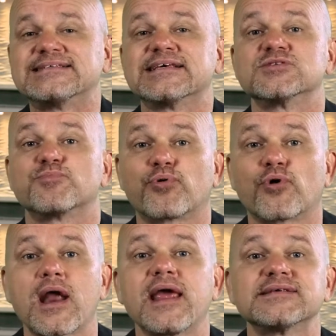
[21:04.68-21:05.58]
says,
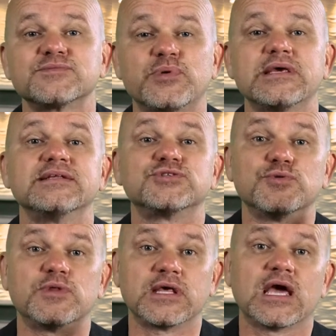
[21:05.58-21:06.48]
Praise be
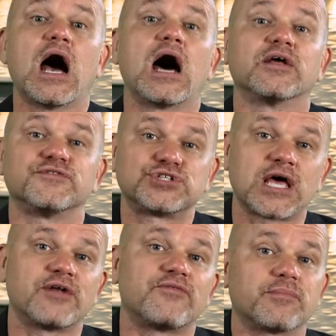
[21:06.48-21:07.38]
to the God of
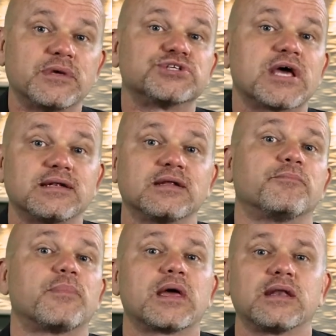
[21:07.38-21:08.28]
Shadrach, Meshach, and
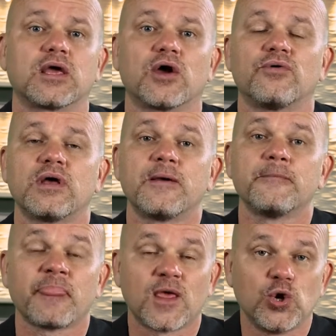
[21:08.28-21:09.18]
Abednego,
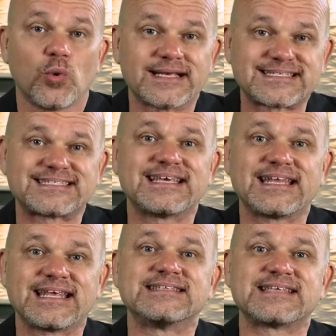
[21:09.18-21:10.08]
who has
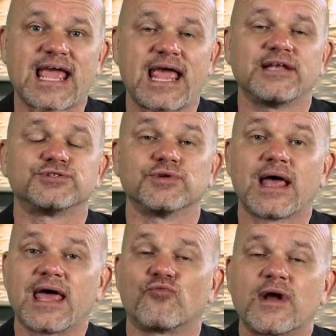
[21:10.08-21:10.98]
sent his angel
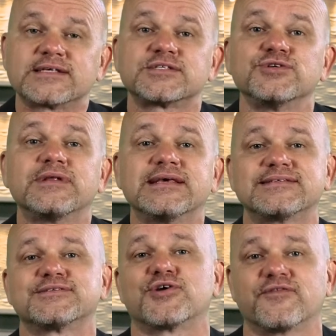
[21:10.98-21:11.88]
and rescued
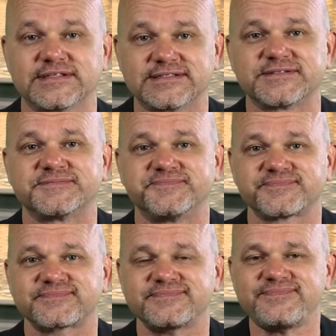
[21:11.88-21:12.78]
his servants.
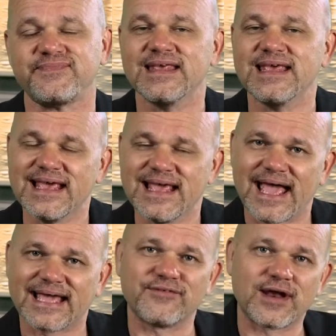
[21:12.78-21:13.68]

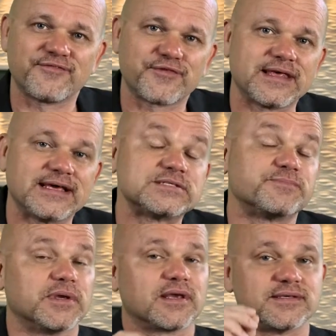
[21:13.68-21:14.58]
And get ready for this
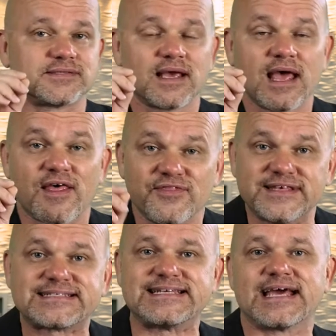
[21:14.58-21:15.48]
because
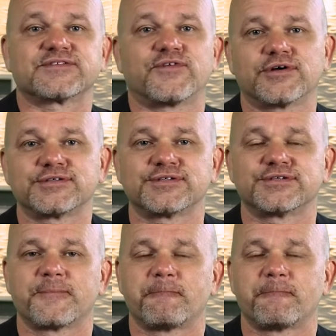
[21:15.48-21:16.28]
this next verse